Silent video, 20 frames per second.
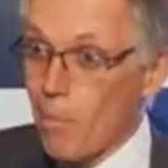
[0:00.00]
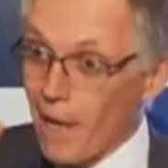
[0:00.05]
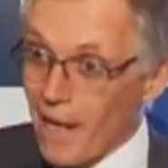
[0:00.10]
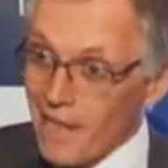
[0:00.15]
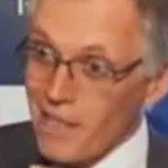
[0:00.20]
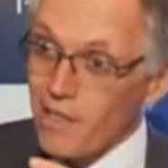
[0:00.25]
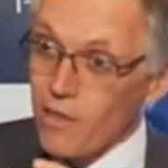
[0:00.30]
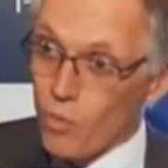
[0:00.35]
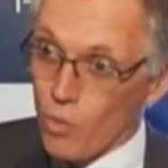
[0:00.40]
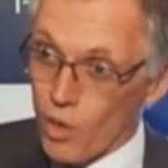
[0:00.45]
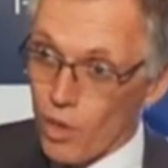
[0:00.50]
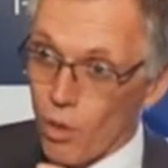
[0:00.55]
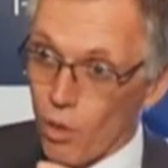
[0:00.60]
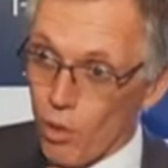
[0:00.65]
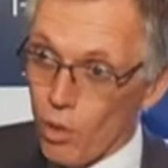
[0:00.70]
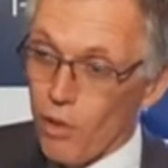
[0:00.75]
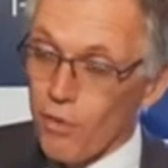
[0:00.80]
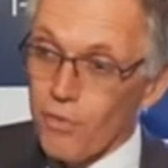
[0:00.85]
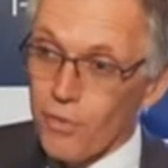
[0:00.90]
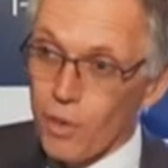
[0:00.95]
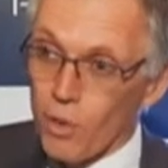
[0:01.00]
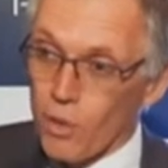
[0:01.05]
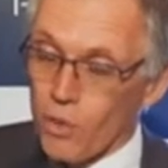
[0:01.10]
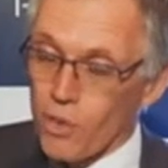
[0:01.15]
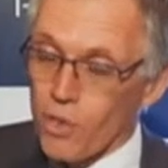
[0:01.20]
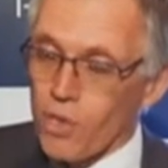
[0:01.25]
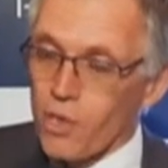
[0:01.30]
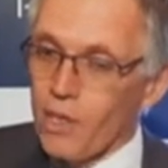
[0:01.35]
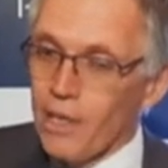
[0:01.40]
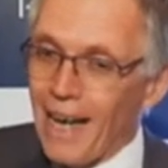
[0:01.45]
blessed with all of
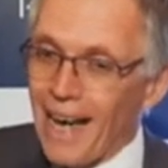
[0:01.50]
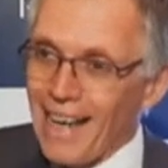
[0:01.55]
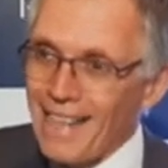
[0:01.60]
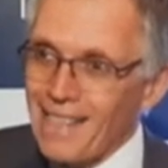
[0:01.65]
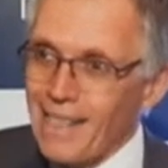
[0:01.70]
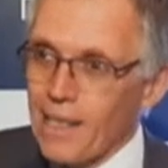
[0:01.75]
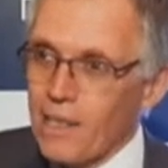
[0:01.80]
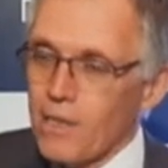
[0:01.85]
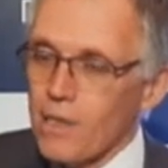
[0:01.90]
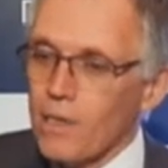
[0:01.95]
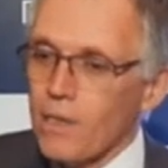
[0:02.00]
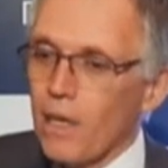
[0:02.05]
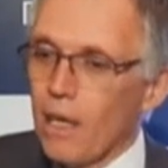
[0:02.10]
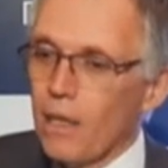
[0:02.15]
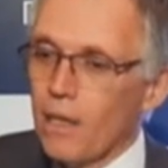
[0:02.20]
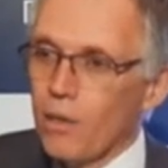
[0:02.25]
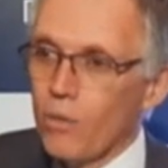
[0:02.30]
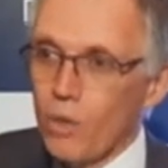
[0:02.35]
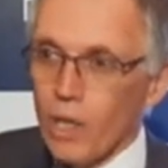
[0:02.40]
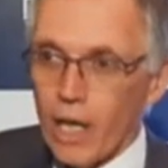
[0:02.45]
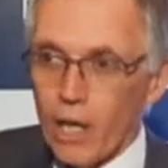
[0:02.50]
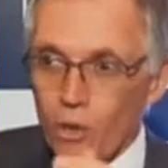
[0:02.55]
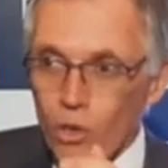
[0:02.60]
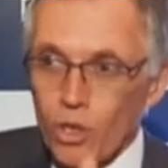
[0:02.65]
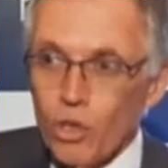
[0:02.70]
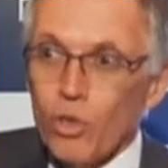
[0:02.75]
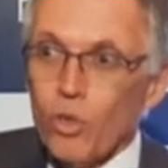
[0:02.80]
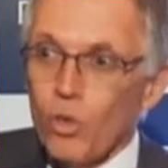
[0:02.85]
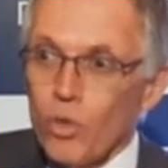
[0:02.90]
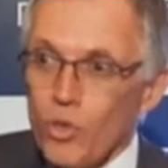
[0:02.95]
those uh, assets, and we are
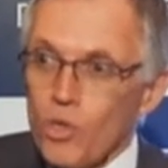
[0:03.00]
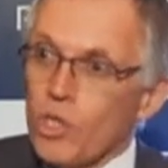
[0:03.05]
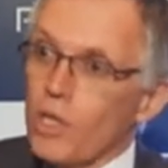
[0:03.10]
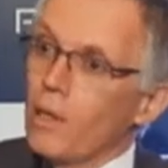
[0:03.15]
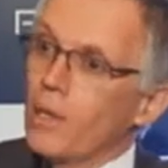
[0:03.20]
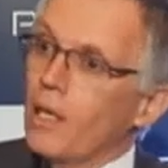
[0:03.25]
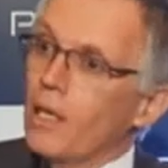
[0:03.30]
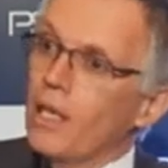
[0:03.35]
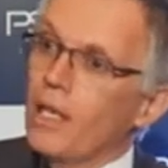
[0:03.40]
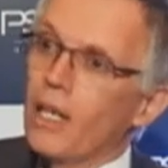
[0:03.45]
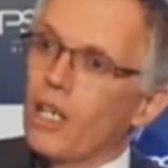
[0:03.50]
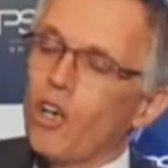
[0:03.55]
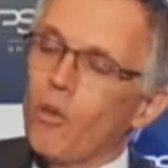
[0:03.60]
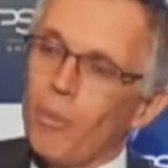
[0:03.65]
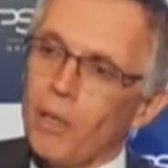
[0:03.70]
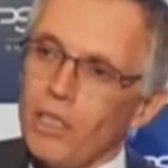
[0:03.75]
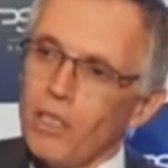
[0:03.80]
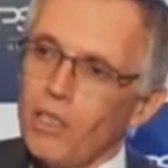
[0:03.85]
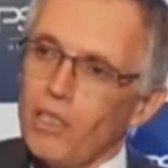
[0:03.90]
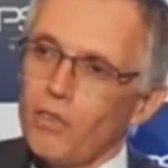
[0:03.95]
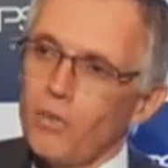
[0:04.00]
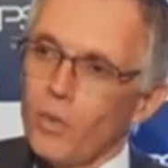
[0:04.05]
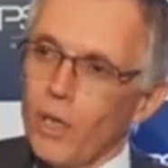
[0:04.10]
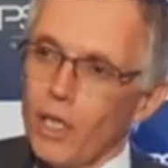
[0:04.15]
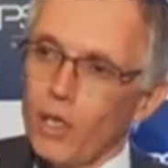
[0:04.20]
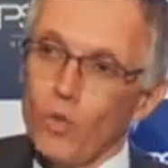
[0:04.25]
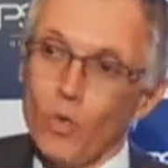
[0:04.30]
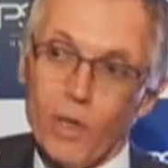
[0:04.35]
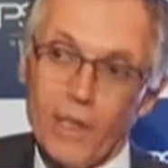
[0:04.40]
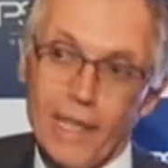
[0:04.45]
going to use it in a competitive
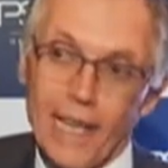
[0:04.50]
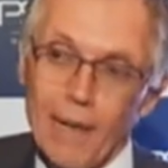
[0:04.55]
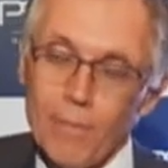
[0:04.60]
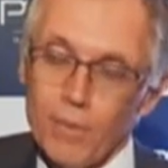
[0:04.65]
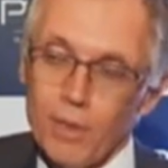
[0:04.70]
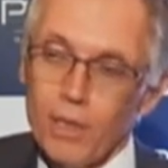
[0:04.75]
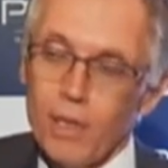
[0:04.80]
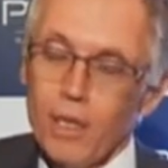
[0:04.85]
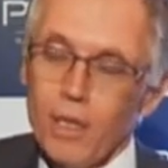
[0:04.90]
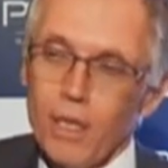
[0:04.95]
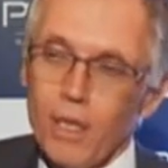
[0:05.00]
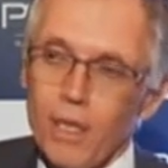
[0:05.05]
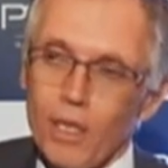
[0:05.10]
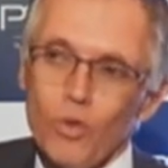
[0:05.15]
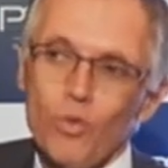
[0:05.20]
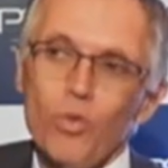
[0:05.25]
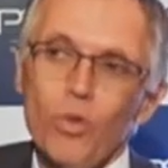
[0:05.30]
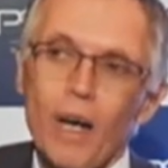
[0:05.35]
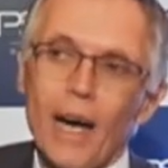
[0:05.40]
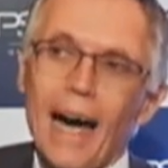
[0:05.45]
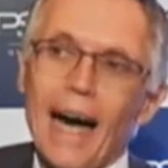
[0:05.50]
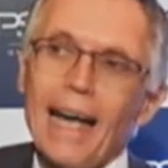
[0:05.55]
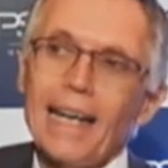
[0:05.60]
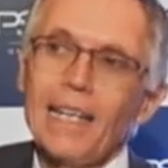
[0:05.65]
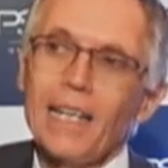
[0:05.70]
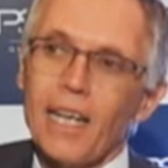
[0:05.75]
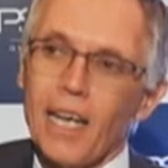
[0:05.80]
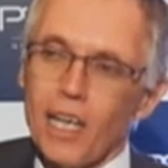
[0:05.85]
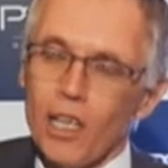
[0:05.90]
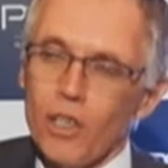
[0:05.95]
way to adapt to a
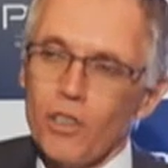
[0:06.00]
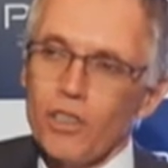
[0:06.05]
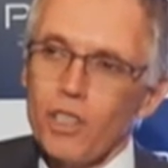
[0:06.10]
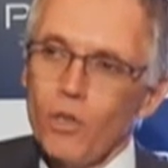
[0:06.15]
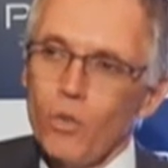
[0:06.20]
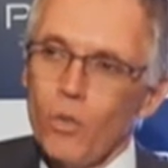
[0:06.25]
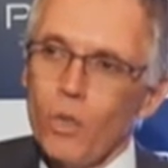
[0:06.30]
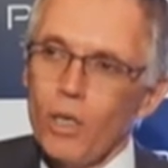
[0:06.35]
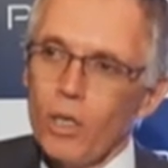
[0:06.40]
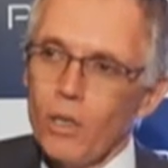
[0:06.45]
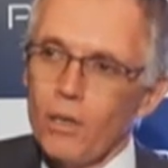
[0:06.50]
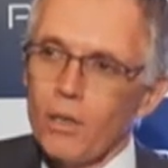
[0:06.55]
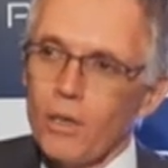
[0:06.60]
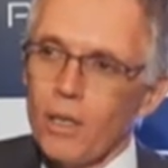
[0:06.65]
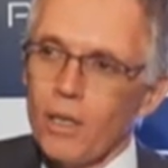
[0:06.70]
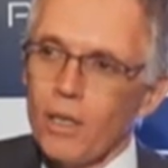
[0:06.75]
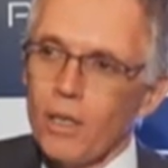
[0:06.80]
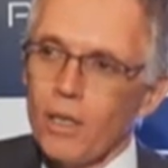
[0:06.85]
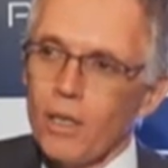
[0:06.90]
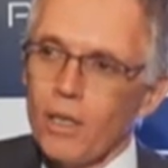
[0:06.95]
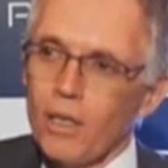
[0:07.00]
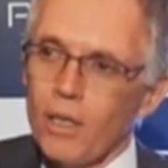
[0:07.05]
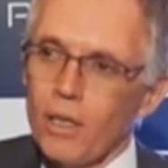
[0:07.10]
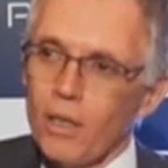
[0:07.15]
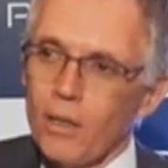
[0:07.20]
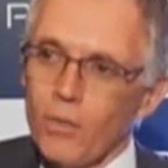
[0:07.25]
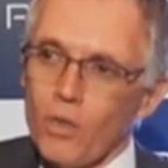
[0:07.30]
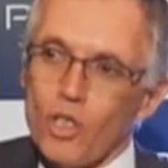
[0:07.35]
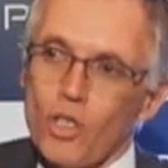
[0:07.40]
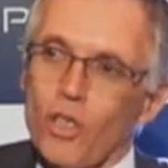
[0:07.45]
highly chaotic world,
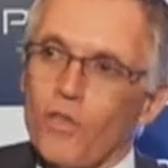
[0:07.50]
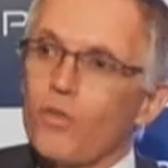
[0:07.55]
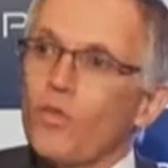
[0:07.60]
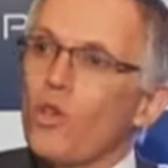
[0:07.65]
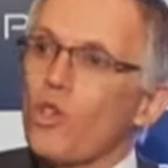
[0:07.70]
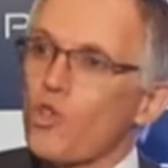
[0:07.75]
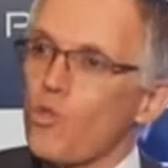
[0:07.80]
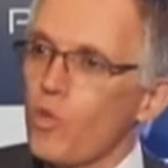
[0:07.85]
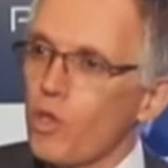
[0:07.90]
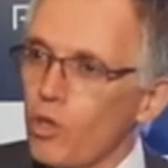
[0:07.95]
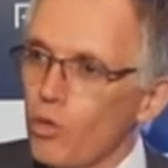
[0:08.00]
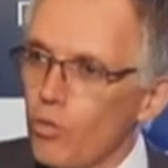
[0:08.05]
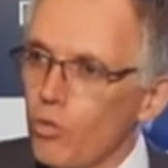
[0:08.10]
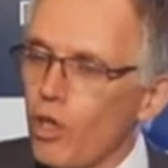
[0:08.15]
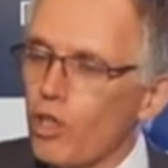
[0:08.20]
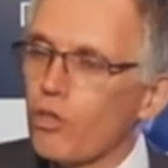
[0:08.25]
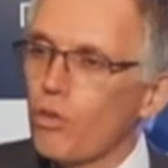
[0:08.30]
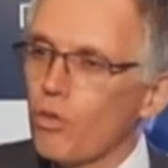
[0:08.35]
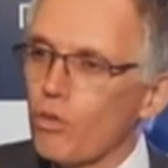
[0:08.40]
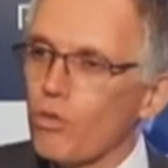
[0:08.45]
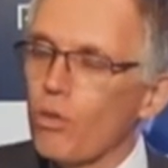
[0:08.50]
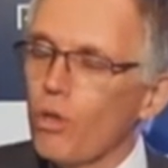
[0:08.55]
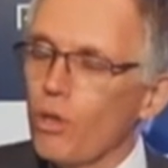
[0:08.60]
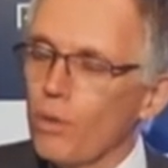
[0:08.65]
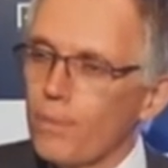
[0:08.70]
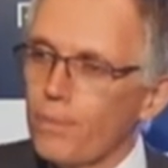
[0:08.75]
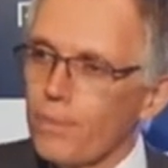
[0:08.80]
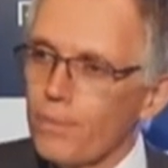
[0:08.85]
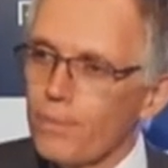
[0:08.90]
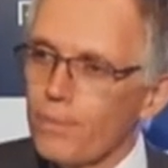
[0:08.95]
uh, which, of course, we do not control.